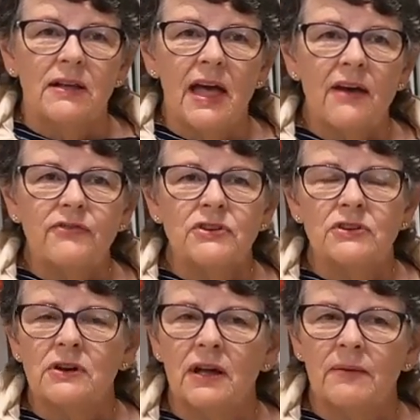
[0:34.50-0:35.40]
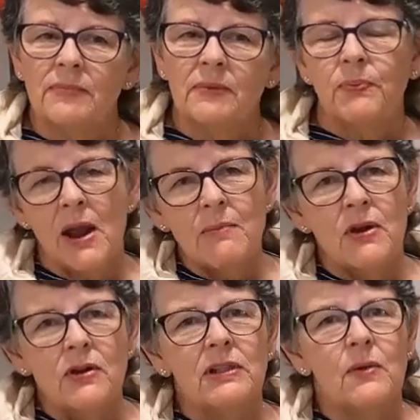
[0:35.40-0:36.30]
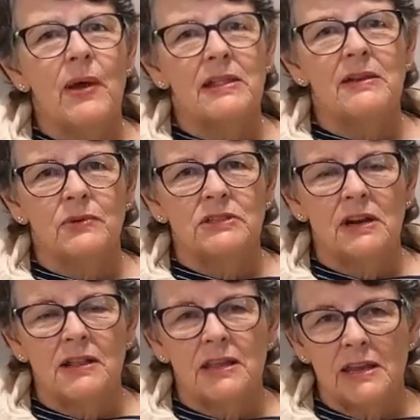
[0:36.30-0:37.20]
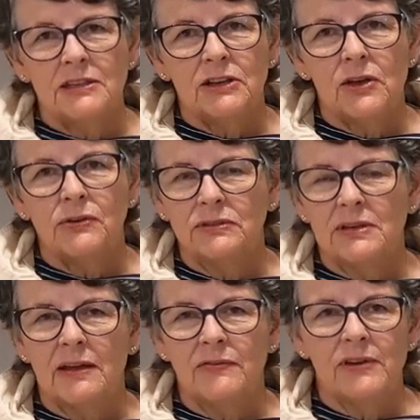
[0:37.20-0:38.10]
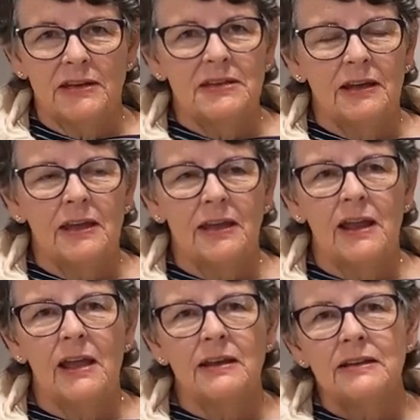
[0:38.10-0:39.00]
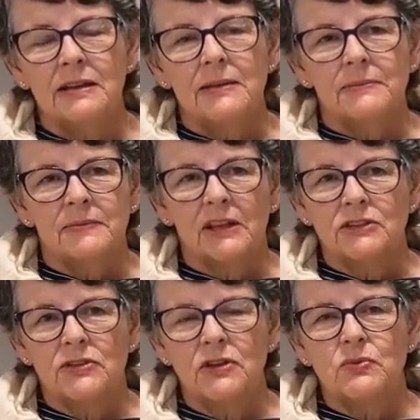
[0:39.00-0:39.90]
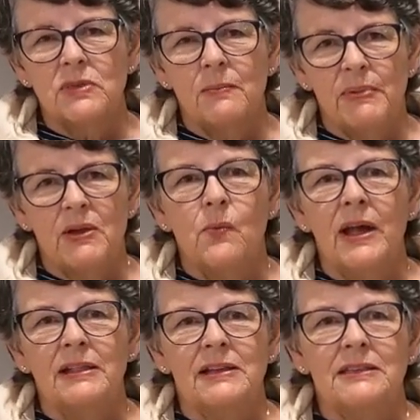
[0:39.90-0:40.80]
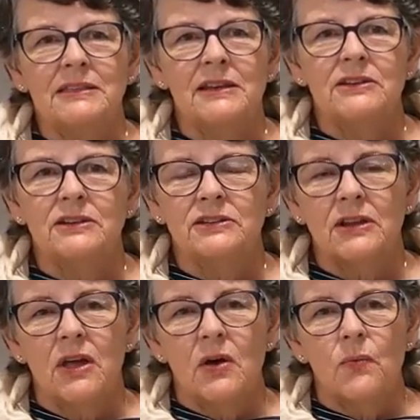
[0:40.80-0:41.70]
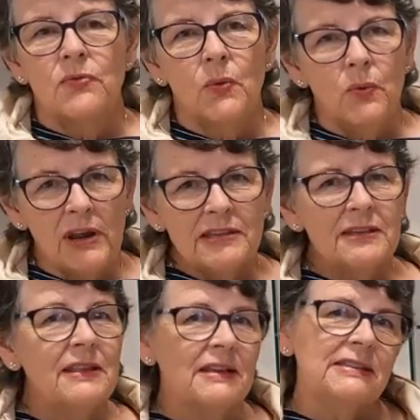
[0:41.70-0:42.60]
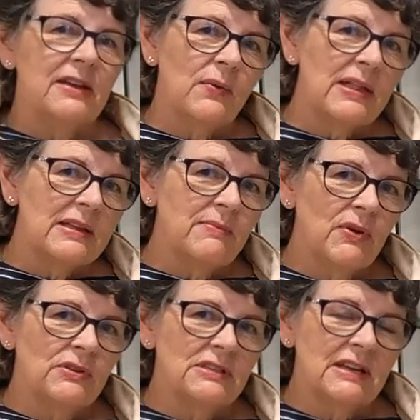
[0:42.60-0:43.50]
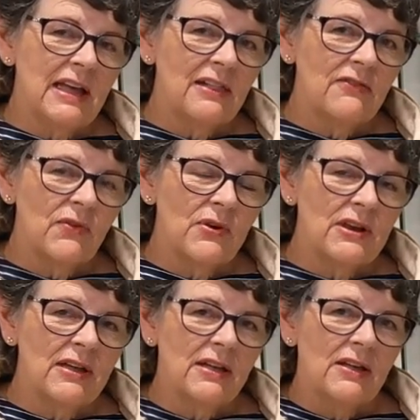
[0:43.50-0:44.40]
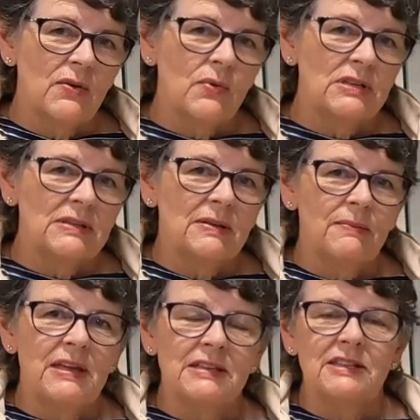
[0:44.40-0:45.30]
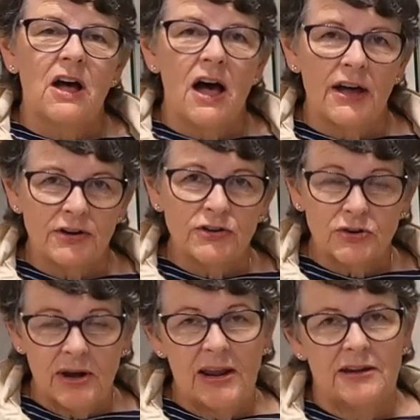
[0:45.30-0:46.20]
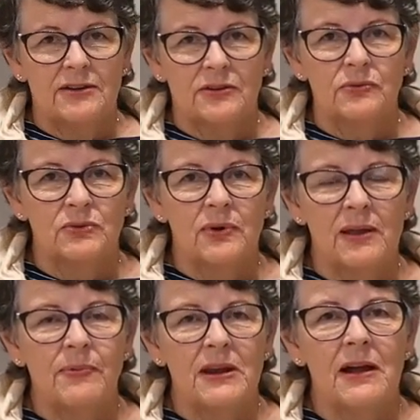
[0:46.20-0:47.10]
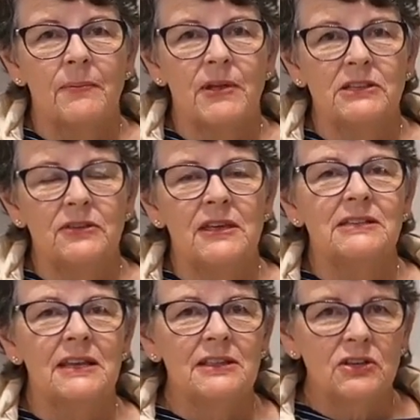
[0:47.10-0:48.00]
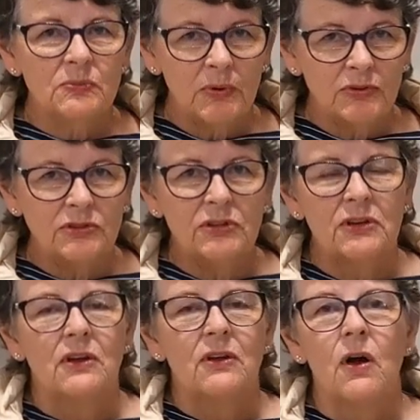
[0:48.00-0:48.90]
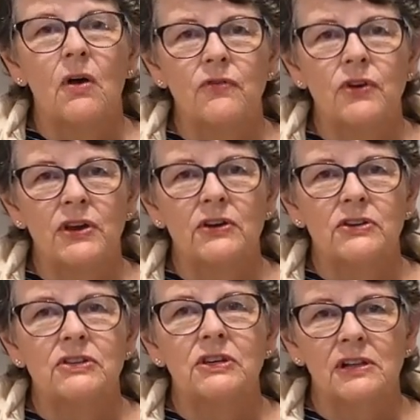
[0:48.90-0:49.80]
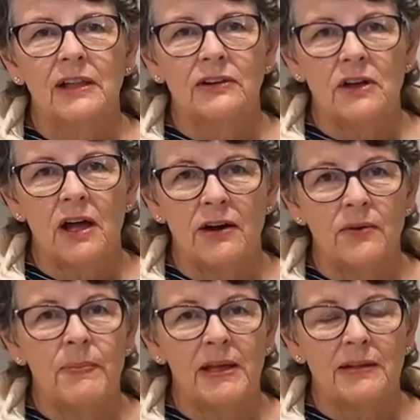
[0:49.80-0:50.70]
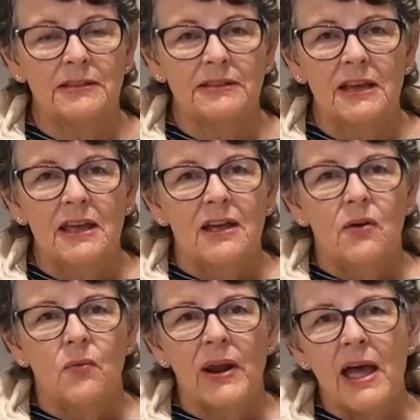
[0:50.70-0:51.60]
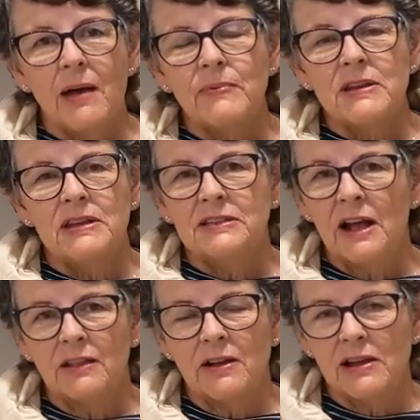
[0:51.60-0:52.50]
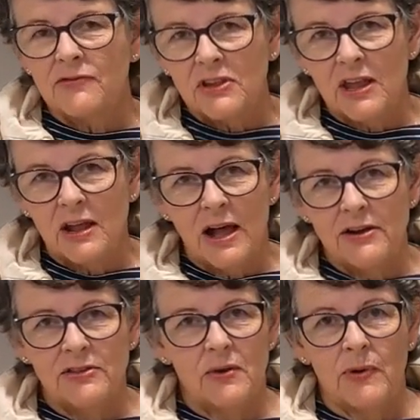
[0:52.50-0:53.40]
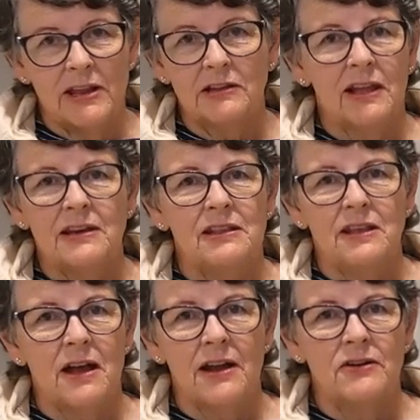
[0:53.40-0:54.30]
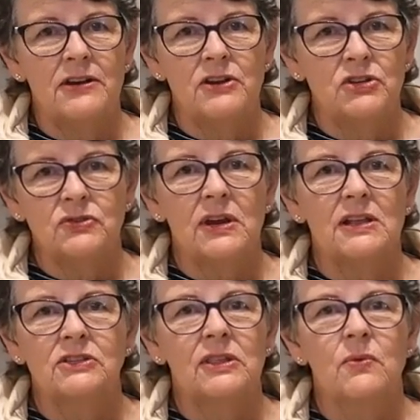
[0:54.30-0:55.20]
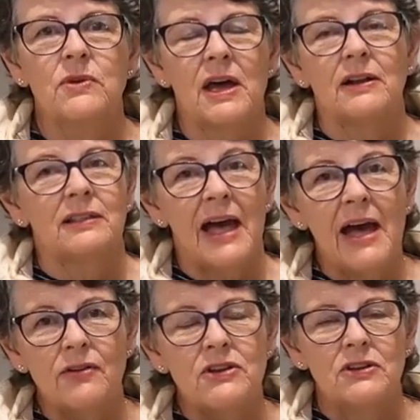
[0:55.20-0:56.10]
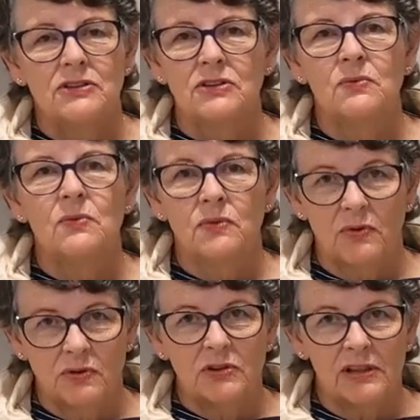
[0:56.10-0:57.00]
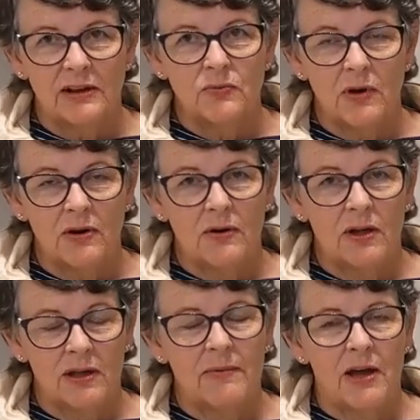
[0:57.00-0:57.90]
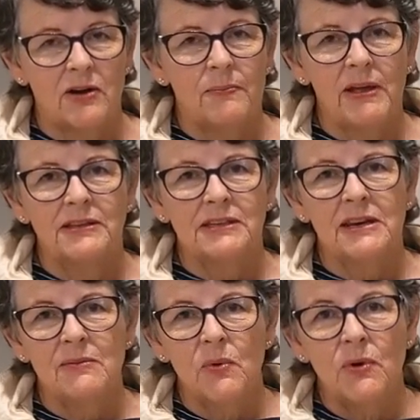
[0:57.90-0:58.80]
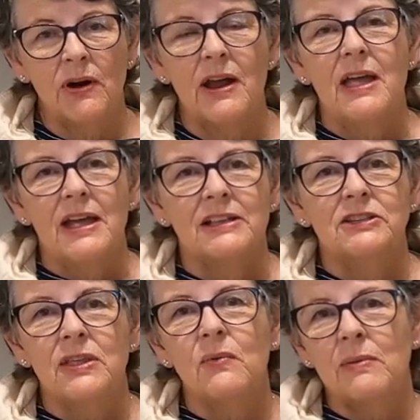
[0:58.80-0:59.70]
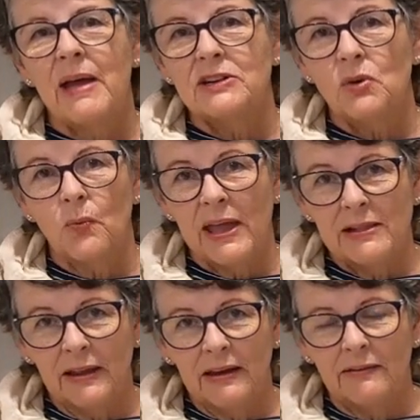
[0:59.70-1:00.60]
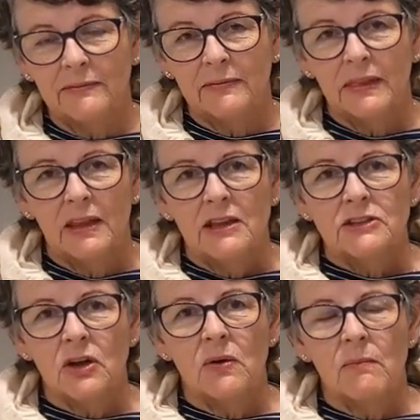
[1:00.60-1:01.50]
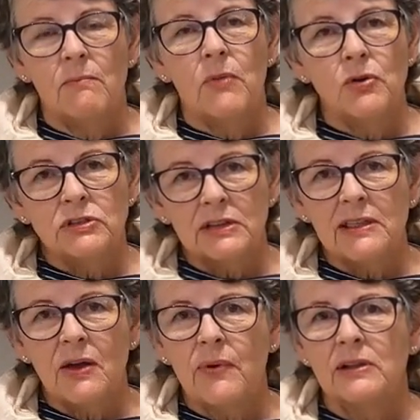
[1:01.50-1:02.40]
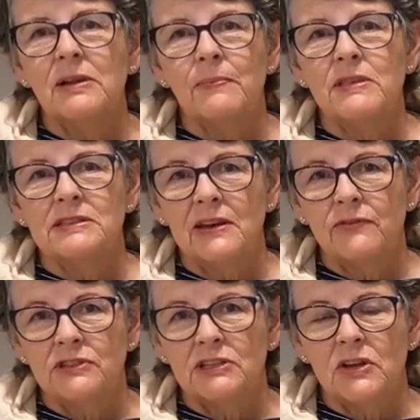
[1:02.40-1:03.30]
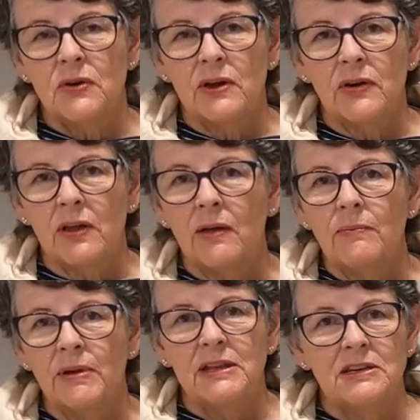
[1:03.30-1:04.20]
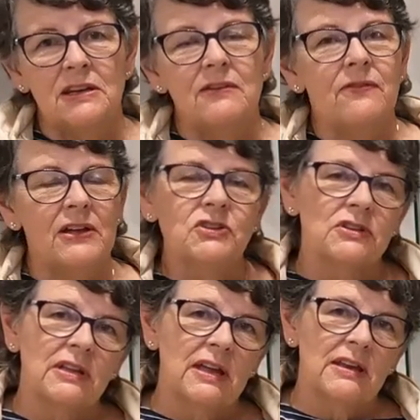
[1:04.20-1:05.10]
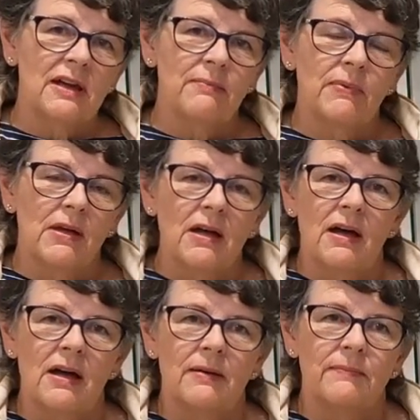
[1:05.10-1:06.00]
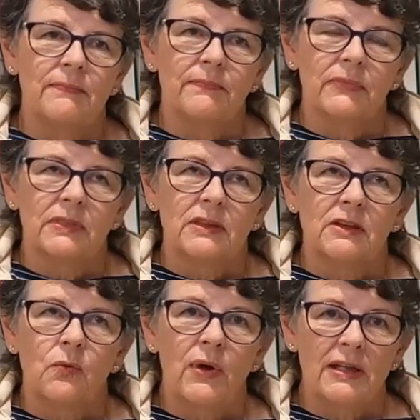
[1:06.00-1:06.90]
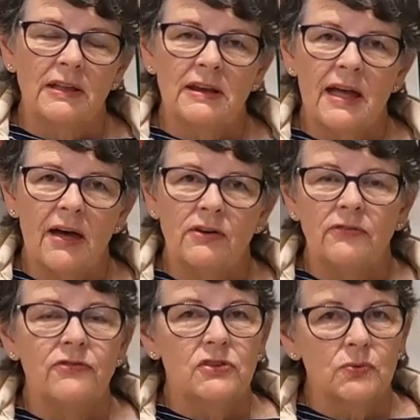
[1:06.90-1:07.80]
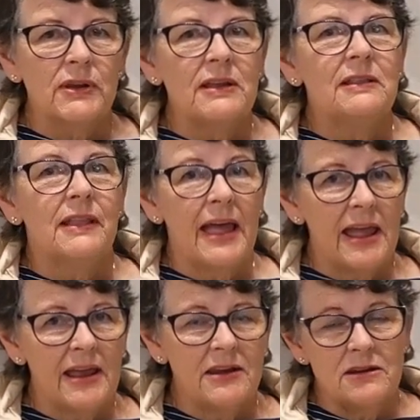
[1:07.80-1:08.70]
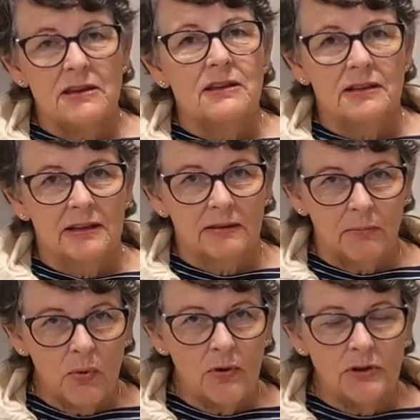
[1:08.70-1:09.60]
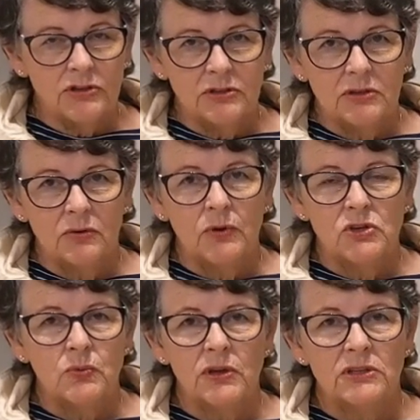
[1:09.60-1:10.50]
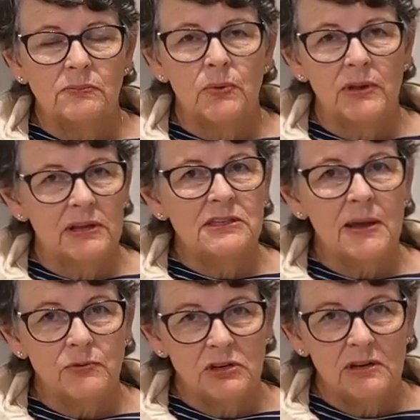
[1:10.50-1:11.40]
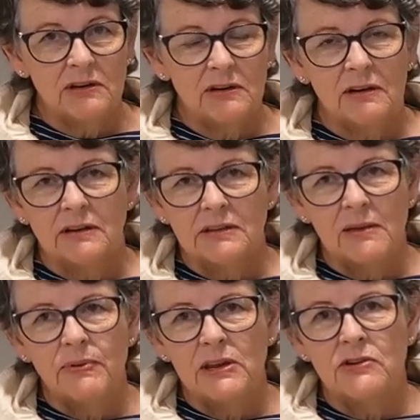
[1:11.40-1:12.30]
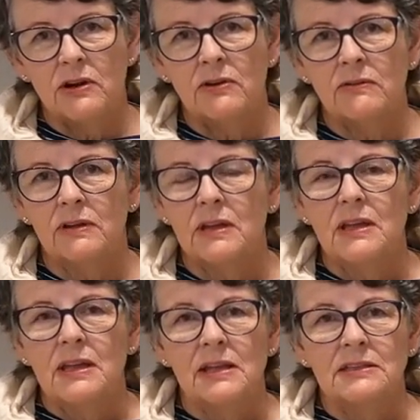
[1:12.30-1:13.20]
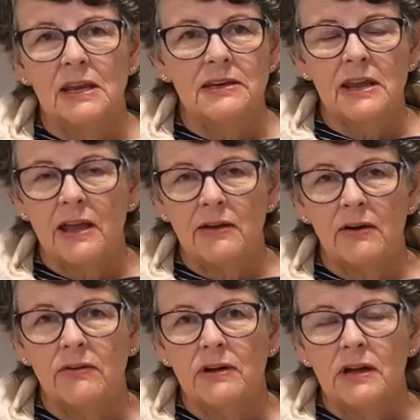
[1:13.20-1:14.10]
Primarily whaling was done on the East Coast out of Nantucket. And so those were the big whaling centers. The reason they sent whaling boats to California was because the otter trade was ramping up. And so they sent those boats over here to collect otter pelts. What happened is not long after they got here, they regulated the otter industry, and so they were not allowed to collect otter pelts anymore, and so they went back to whaling. So mostly they whaled up in the San Francisco area, they did eventually end up whaling out of 3 land ports, which was Point Conception, San Pedro, and San Diego.